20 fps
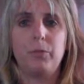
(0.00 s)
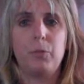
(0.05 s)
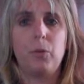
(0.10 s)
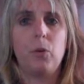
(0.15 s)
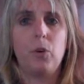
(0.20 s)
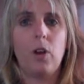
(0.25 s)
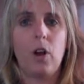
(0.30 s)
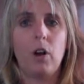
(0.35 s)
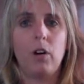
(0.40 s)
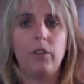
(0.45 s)
of
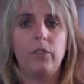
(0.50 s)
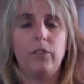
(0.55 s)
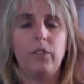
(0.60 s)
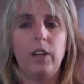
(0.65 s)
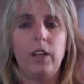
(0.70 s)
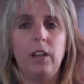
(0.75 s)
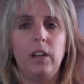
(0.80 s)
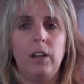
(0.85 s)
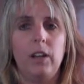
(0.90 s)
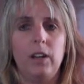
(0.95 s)

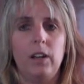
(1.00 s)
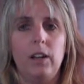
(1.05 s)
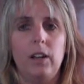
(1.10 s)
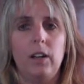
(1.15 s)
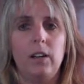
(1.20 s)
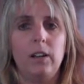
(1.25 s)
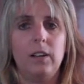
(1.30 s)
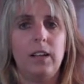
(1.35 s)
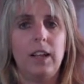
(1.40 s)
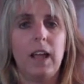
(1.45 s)
pornography
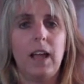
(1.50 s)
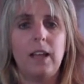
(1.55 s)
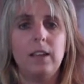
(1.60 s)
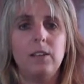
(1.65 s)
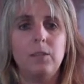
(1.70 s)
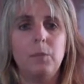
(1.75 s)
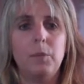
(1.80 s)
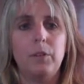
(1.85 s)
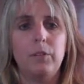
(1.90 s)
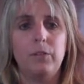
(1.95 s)
uh,
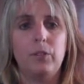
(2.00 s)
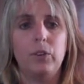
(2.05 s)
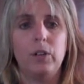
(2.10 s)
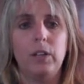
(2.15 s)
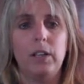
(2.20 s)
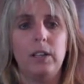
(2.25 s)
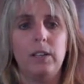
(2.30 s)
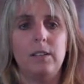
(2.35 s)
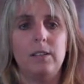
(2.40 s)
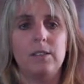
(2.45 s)
can't be
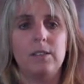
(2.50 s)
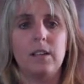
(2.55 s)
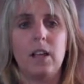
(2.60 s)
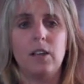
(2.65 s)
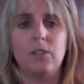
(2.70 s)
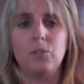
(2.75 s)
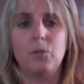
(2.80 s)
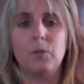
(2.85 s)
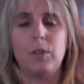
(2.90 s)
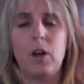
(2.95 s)
fully
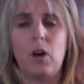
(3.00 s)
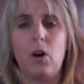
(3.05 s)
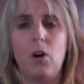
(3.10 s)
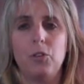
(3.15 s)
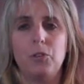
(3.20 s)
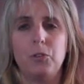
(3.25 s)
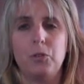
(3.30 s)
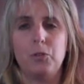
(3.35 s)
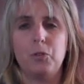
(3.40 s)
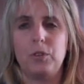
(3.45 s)
discussed without
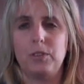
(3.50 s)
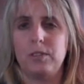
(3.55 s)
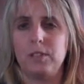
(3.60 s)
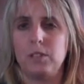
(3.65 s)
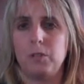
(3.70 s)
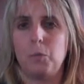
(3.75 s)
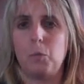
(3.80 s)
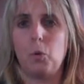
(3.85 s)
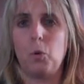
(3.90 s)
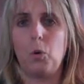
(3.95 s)
also
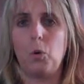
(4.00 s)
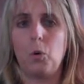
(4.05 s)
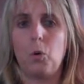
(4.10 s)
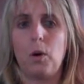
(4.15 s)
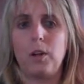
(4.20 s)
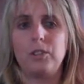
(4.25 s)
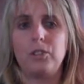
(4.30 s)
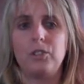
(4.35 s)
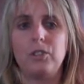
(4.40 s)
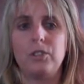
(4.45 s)
addressing the moral
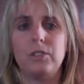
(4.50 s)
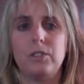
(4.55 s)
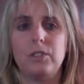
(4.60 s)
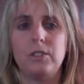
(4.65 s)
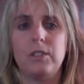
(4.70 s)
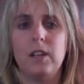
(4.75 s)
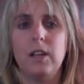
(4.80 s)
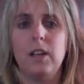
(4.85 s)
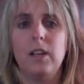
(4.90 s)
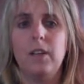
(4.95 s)

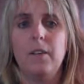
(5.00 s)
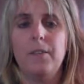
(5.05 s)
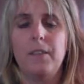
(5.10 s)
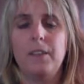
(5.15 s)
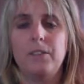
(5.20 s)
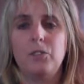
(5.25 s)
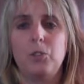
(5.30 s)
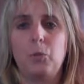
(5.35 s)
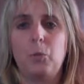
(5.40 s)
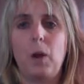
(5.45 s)
questions
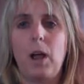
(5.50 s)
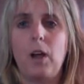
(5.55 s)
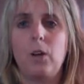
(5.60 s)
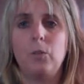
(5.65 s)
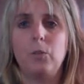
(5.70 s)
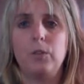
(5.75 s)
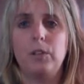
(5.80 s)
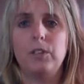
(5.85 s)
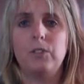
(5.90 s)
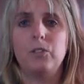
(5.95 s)
that
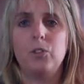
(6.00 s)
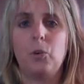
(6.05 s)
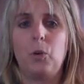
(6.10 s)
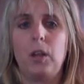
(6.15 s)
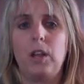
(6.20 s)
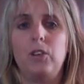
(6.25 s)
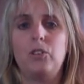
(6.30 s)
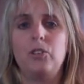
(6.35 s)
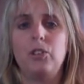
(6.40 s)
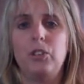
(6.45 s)
surround its
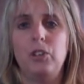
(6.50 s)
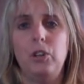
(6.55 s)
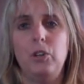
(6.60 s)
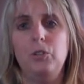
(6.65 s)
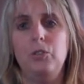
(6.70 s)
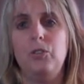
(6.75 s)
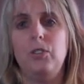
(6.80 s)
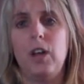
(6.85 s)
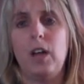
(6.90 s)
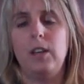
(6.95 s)
creation,
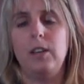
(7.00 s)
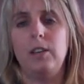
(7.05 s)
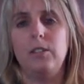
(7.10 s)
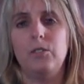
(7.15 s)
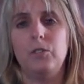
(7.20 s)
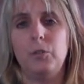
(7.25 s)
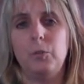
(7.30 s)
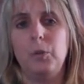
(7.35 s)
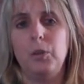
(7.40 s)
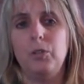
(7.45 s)
use, and
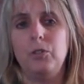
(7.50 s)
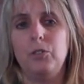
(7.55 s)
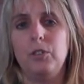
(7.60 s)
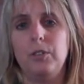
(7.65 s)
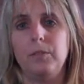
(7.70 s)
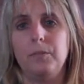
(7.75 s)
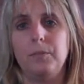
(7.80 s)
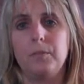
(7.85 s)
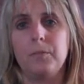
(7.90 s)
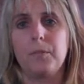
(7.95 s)
distribution.
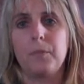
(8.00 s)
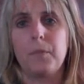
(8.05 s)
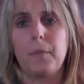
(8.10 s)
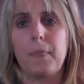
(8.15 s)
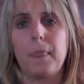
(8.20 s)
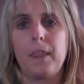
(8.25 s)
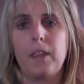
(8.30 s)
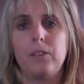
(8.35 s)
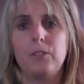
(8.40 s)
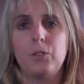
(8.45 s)

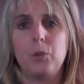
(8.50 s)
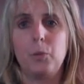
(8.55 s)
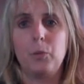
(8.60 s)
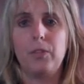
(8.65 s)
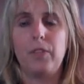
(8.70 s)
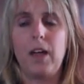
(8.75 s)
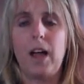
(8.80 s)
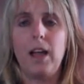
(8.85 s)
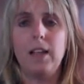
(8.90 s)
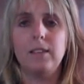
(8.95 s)
So
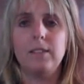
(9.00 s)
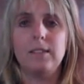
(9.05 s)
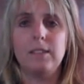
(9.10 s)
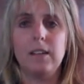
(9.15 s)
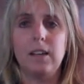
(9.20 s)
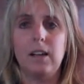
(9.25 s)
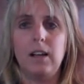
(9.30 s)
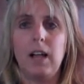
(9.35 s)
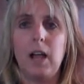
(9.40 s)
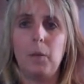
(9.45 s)
with that,
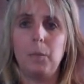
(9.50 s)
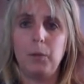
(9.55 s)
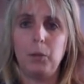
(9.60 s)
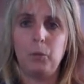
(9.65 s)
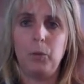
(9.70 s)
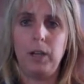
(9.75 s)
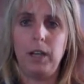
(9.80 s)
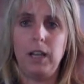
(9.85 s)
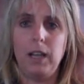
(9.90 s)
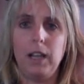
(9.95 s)
uh, happy
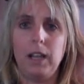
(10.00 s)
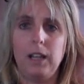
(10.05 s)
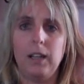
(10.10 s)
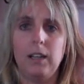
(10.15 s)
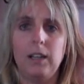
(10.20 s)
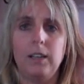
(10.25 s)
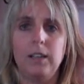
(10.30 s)
reading